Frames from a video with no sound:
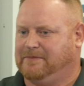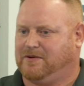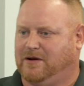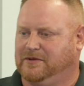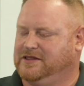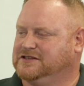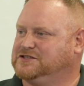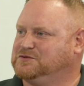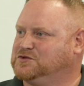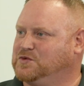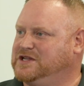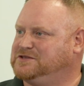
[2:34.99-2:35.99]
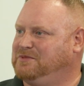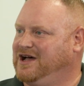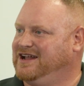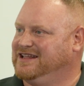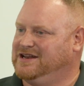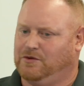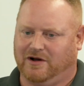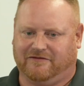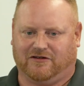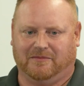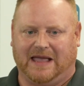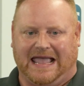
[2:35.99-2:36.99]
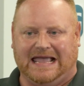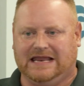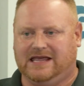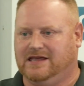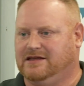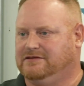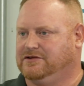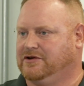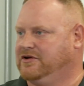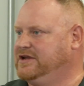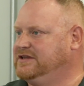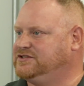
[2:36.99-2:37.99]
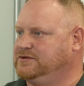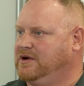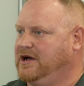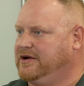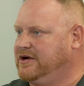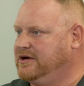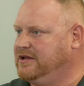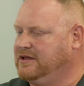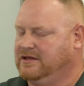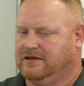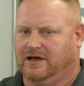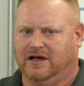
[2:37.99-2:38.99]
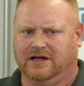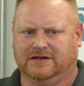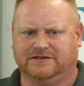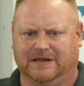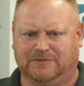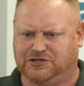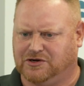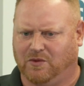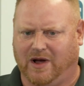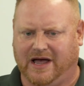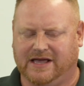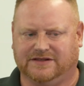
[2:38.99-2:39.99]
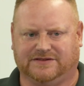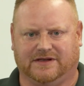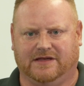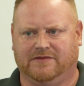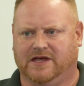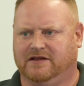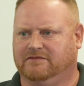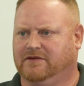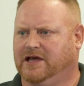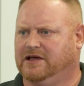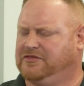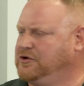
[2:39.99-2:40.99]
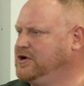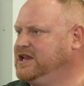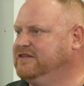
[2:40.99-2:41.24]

that probably the sweet spot, anywhere from 80 degrees to 100 uh, temperature wise, and then uh, 30